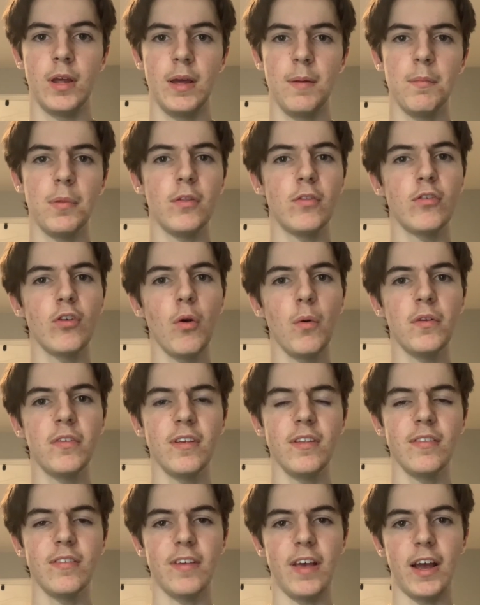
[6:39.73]
But so is
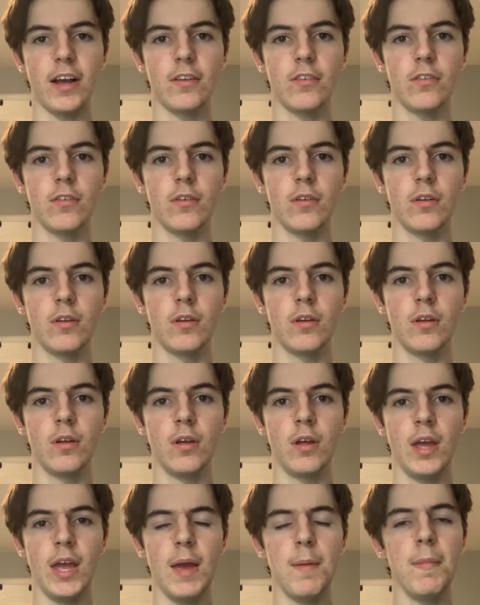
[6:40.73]
insects.
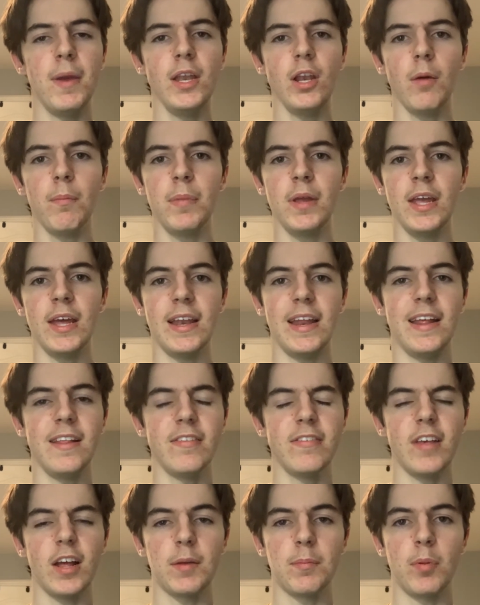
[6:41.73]
It may not be an
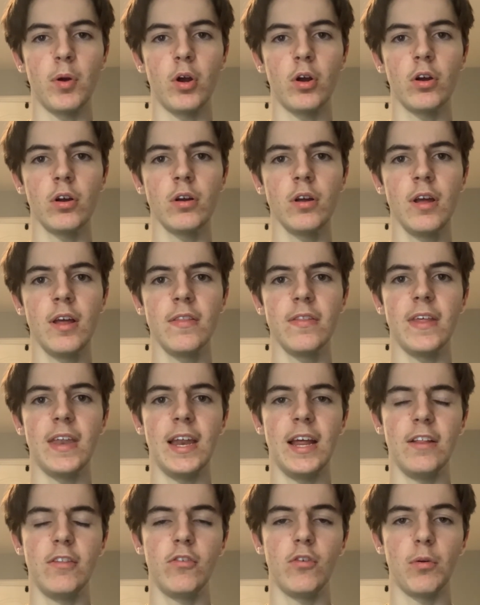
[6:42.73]
insect burger that
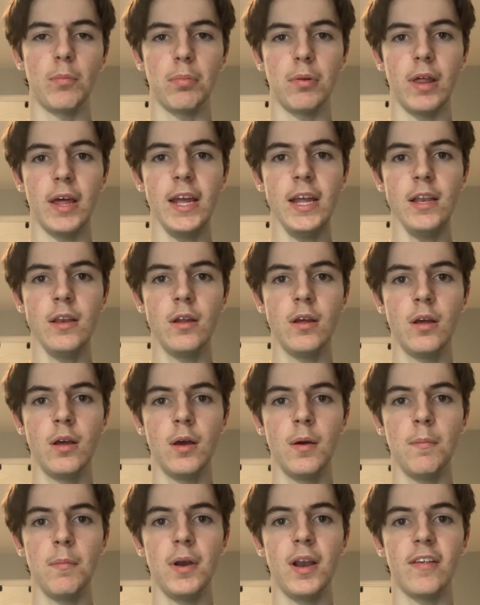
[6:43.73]
hits your plate,
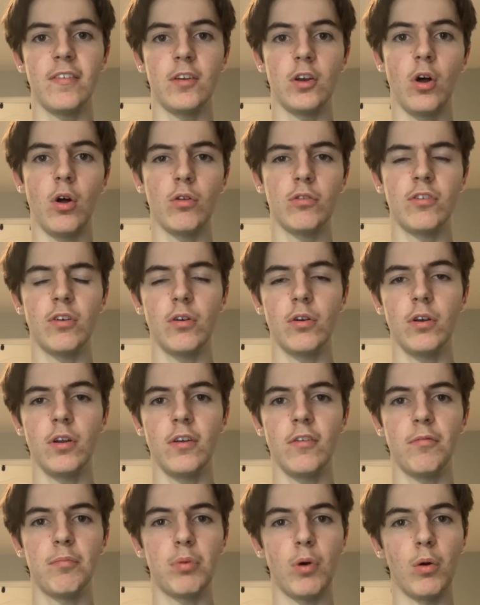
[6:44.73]
but as an
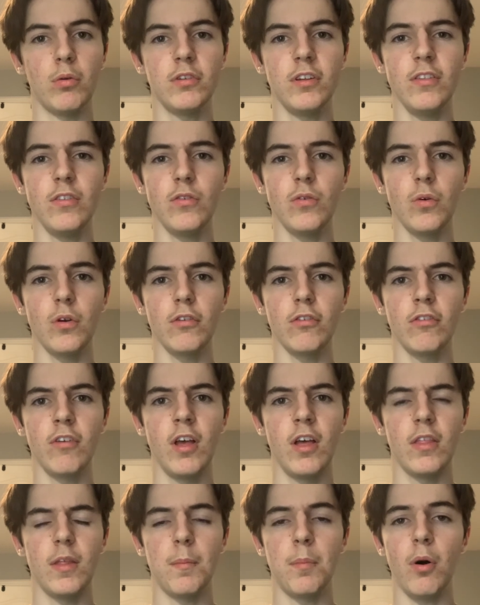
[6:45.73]
alternative protein source,
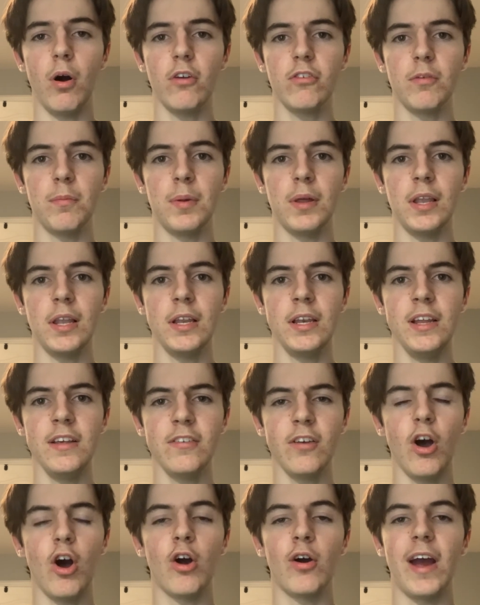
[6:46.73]
the
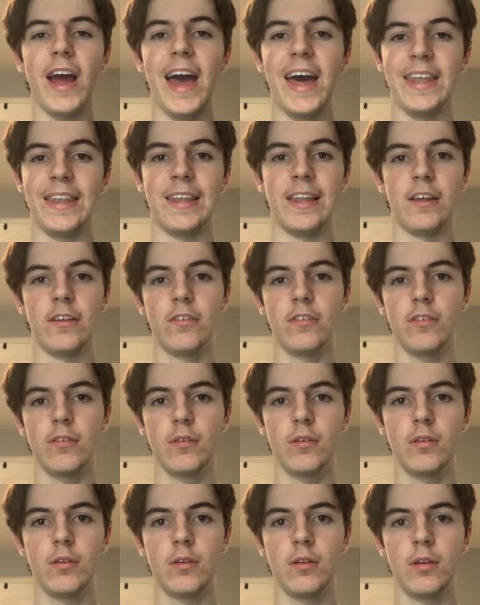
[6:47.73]
possibilities are endless.
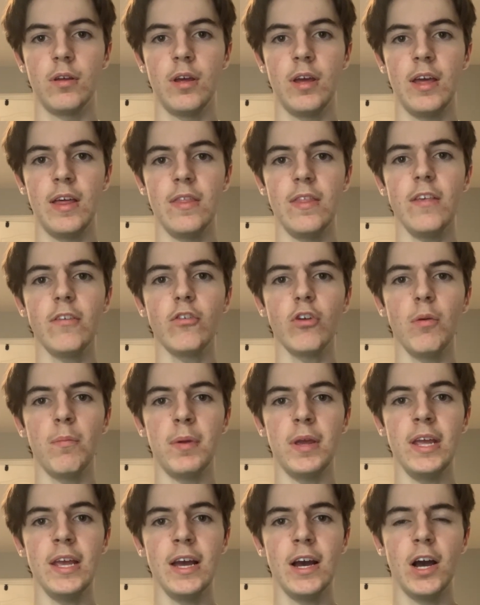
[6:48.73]
This could
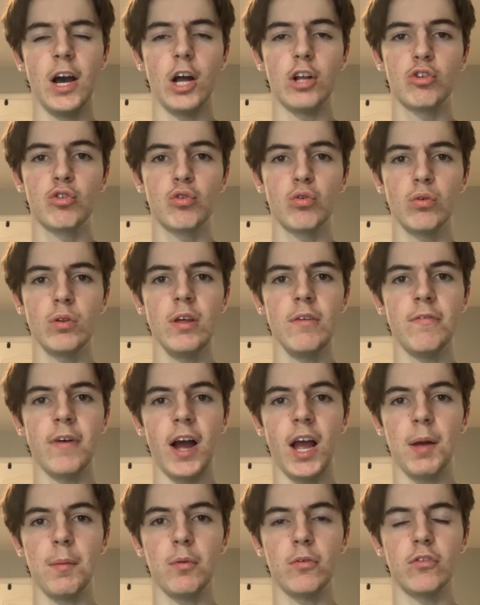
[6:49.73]
be a truly
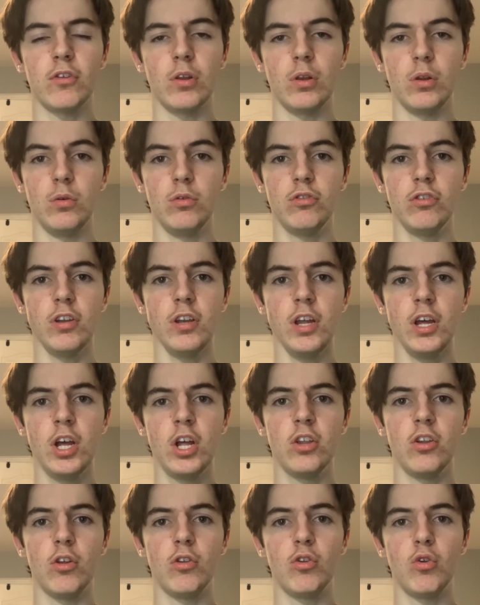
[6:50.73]
viable solution
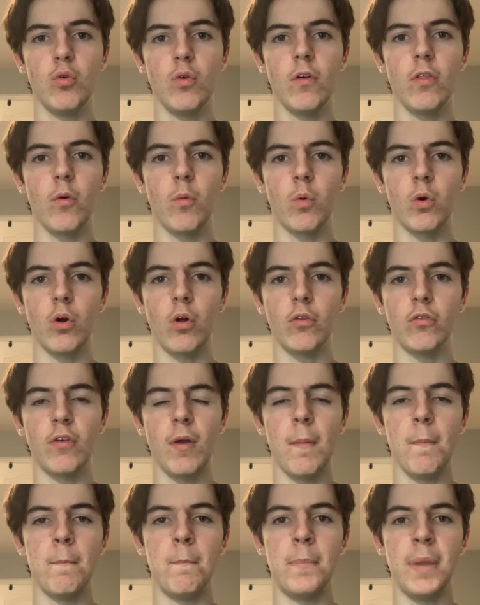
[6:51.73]
to two of the world's
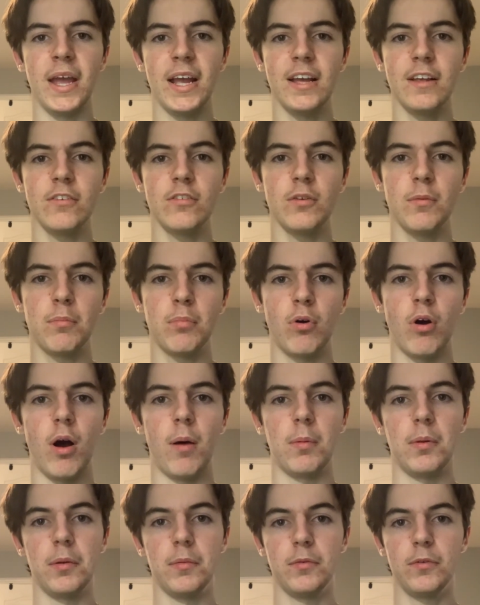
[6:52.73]
biggest
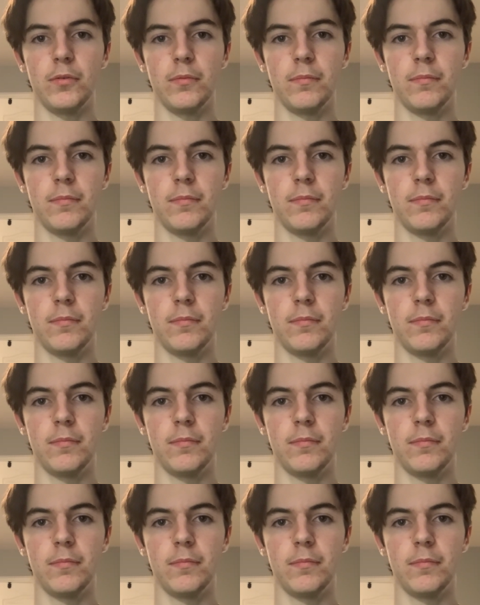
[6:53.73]
problems.